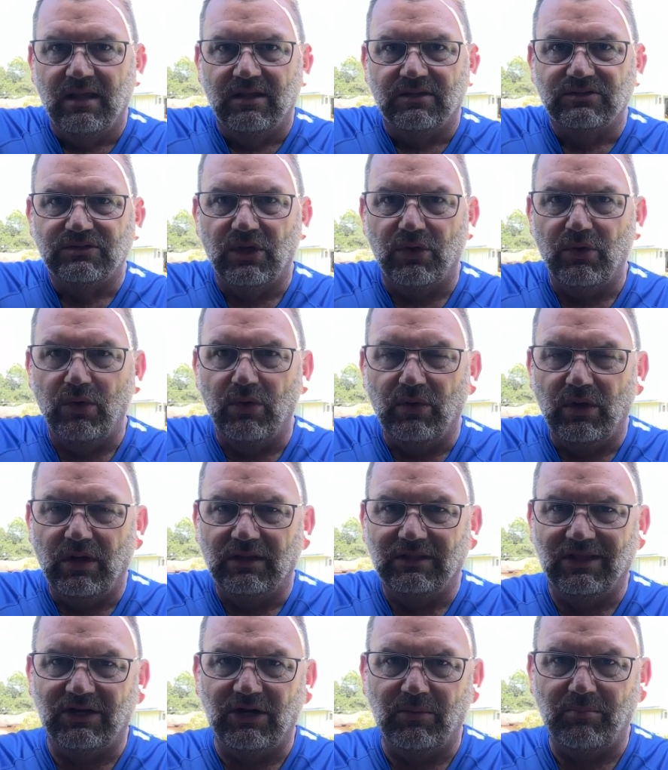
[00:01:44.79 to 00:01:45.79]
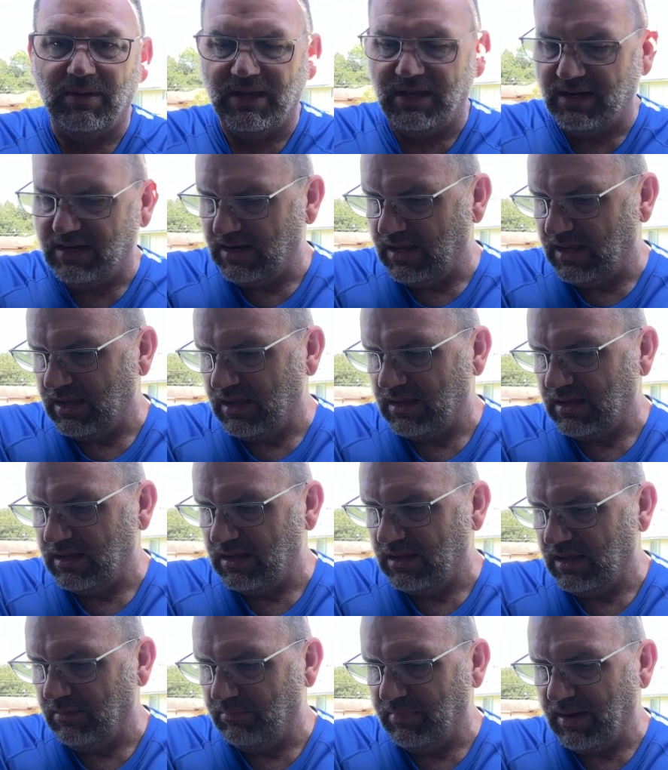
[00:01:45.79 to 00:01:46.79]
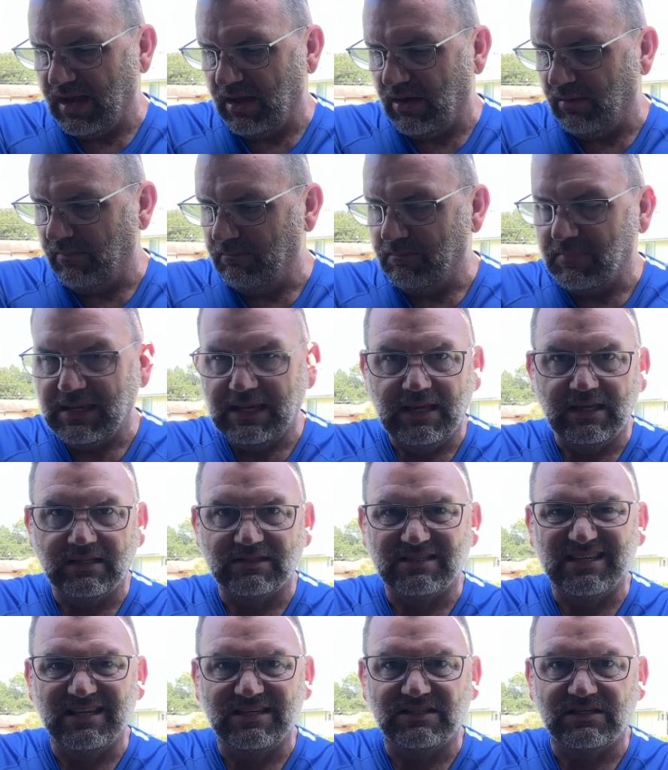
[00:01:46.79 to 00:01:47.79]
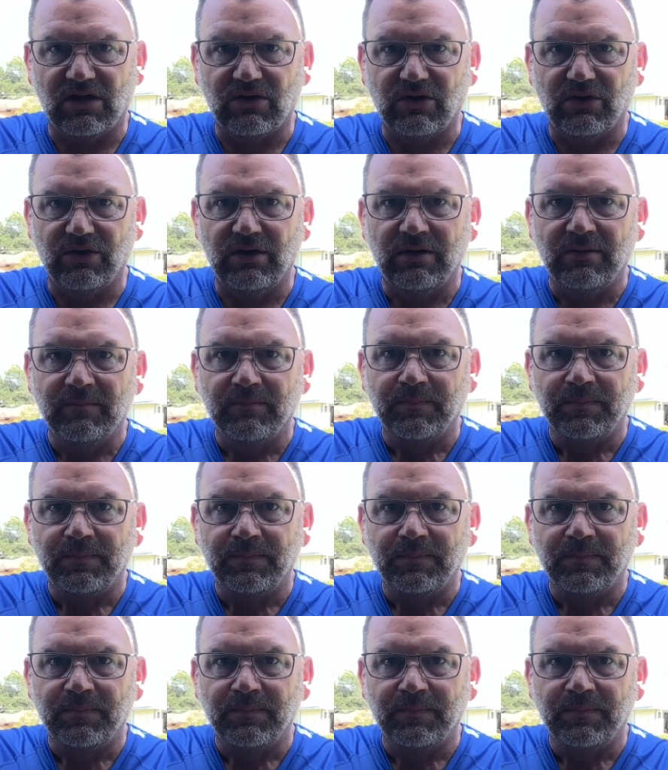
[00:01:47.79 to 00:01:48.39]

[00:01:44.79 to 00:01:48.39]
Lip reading: So a little bit about me and SeaSucker.